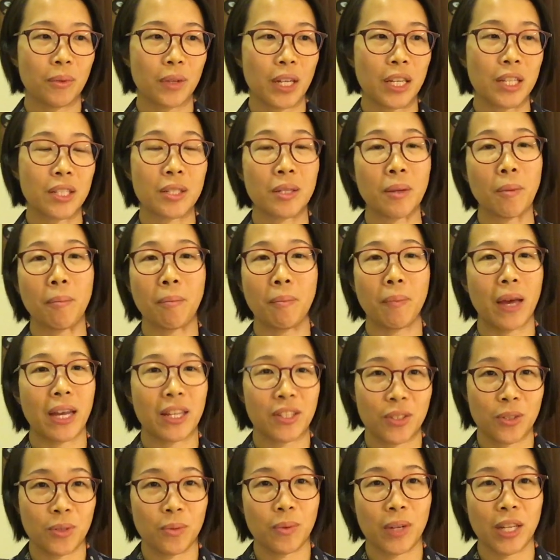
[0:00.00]
is the
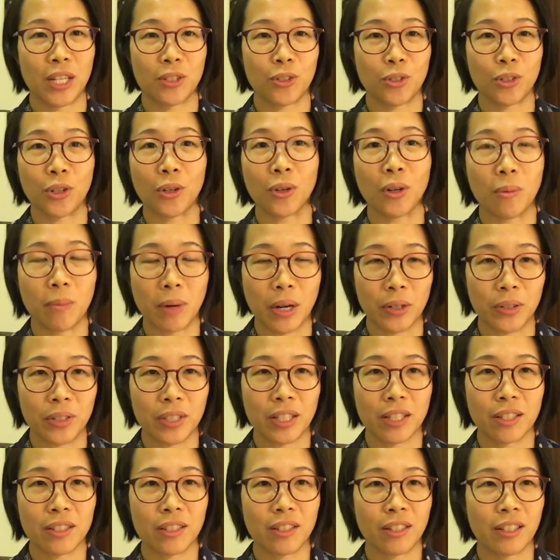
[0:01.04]
best way to go about
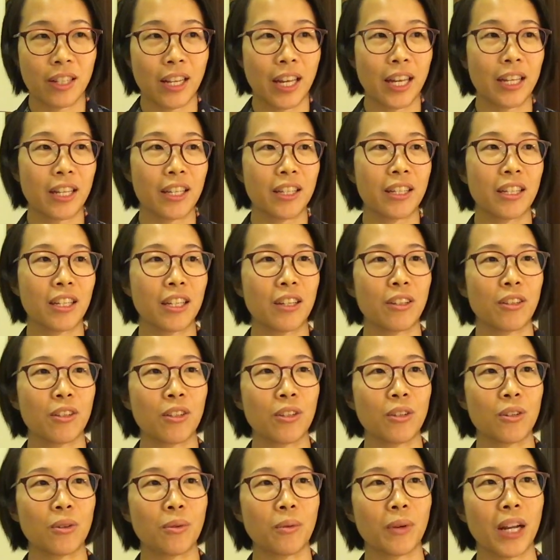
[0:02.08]
it. Like,
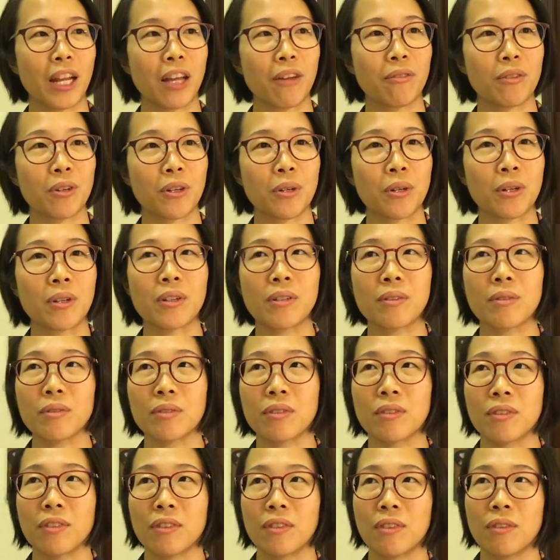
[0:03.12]
you know, whatever
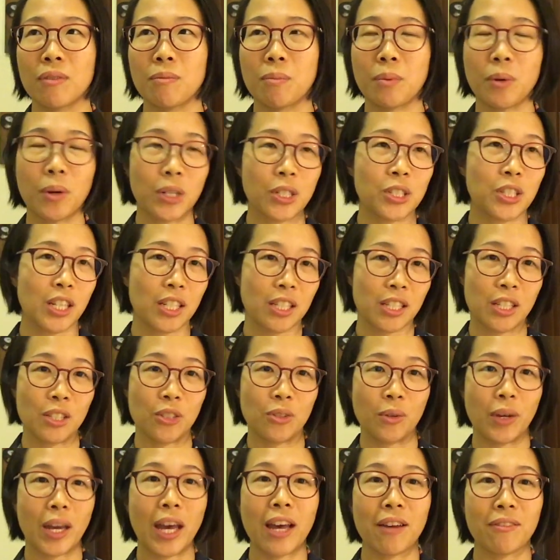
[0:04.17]
project that
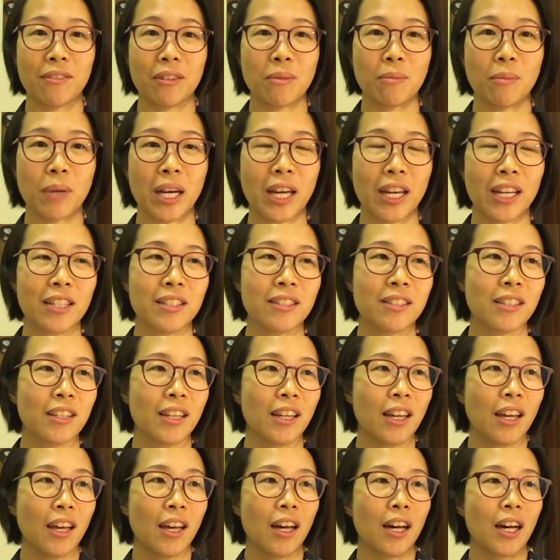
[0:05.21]
you have in mind,
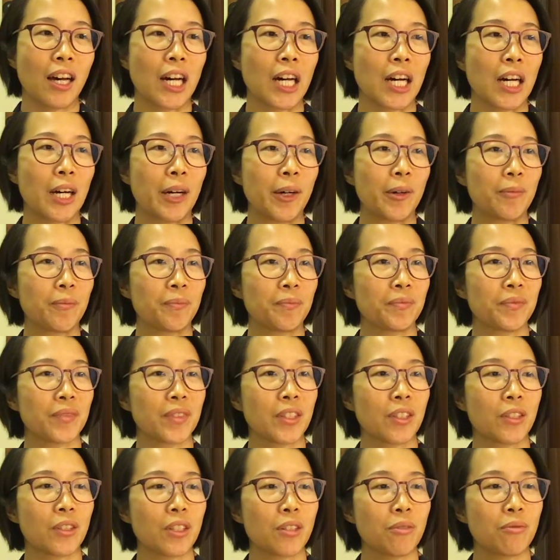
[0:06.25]

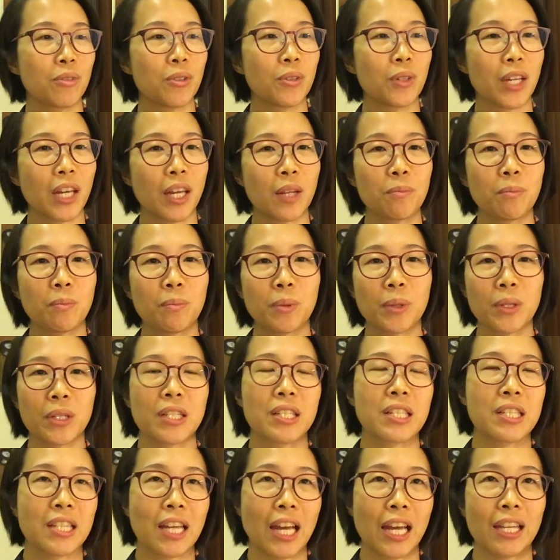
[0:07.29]
you know, if you can put
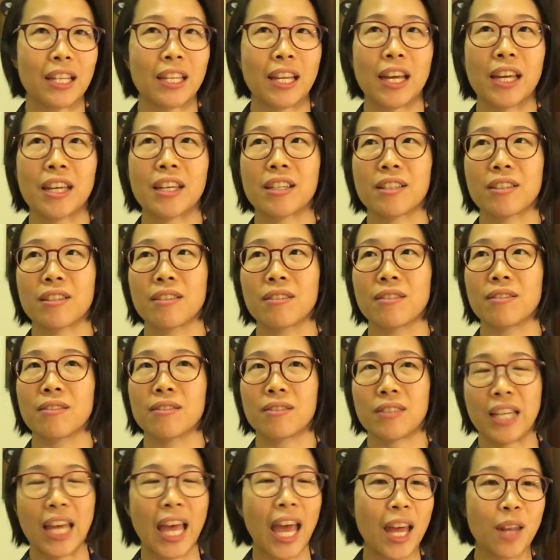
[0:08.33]
aside like
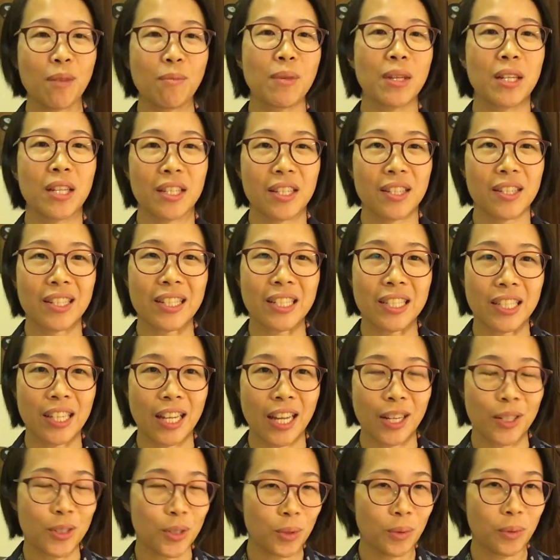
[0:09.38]
10 minutes a
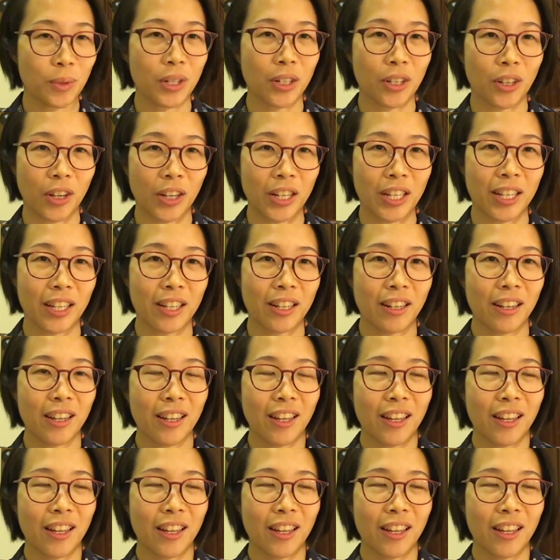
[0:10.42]
day to work on it,